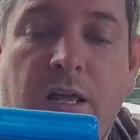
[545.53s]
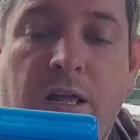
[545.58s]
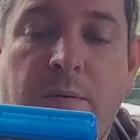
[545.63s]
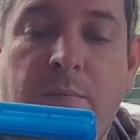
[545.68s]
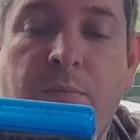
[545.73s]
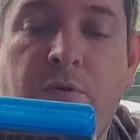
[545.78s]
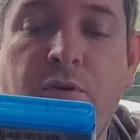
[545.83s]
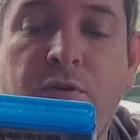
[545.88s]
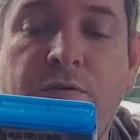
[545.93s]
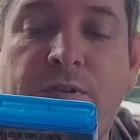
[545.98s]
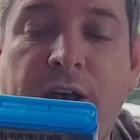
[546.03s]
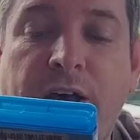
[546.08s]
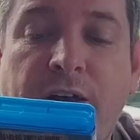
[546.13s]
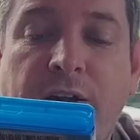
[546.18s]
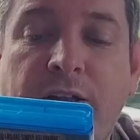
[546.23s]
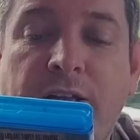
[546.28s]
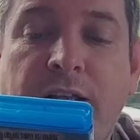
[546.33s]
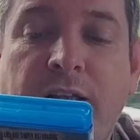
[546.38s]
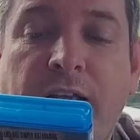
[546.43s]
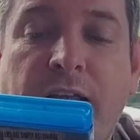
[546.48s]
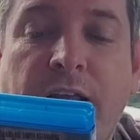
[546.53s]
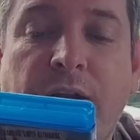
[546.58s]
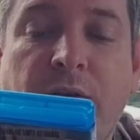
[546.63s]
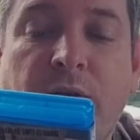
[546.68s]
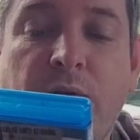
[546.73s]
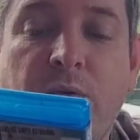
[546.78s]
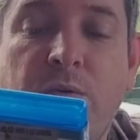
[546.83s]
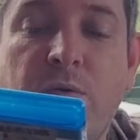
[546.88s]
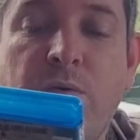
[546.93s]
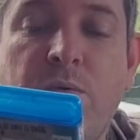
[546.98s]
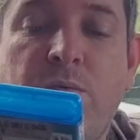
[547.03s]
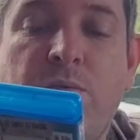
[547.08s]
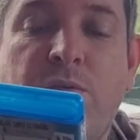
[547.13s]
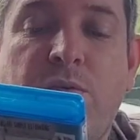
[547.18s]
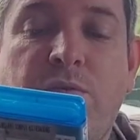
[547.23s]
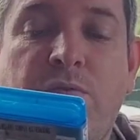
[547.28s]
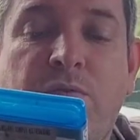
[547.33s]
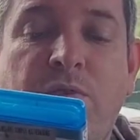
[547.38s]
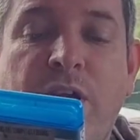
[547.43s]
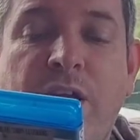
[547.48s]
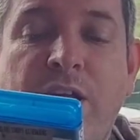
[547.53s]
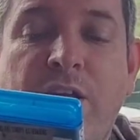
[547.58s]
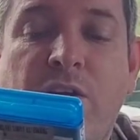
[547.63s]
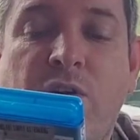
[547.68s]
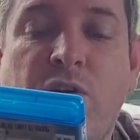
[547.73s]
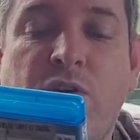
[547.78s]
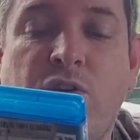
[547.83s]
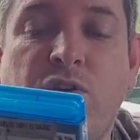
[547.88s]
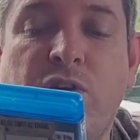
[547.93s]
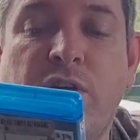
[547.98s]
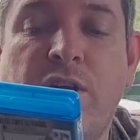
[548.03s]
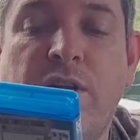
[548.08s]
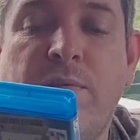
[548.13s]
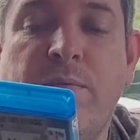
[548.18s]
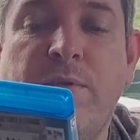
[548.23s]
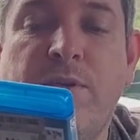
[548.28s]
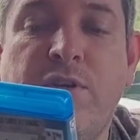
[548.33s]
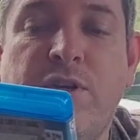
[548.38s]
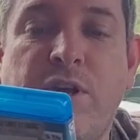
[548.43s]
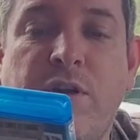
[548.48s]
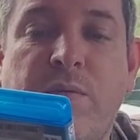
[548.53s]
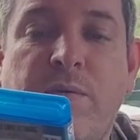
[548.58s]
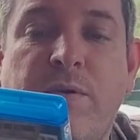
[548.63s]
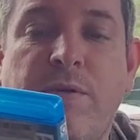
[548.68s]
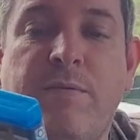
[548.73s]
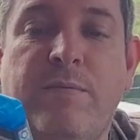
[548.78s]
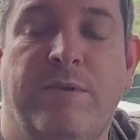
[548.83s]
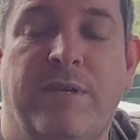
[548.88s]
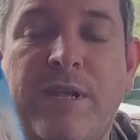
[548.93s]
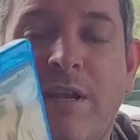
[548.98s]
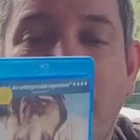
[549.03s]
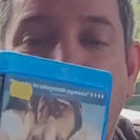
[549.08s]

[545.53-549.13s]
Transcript: Blue Valentine, with Ryan Gosling and Michelle Williams, and I